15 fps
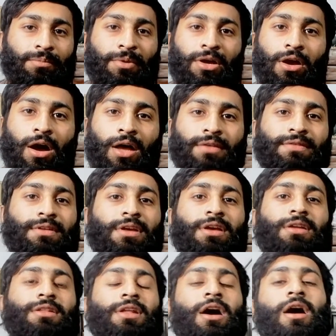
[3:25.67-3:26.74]
because
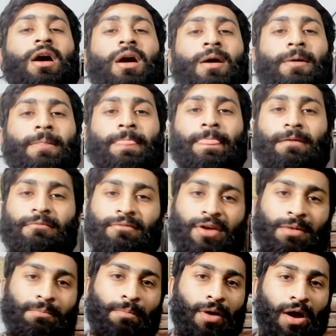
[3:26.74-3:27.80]
the
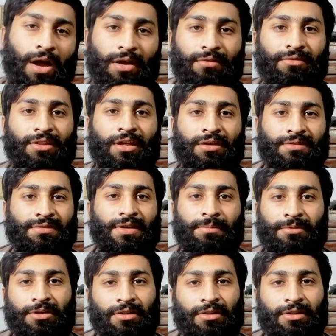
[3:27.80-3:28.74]
when bind with the receptor,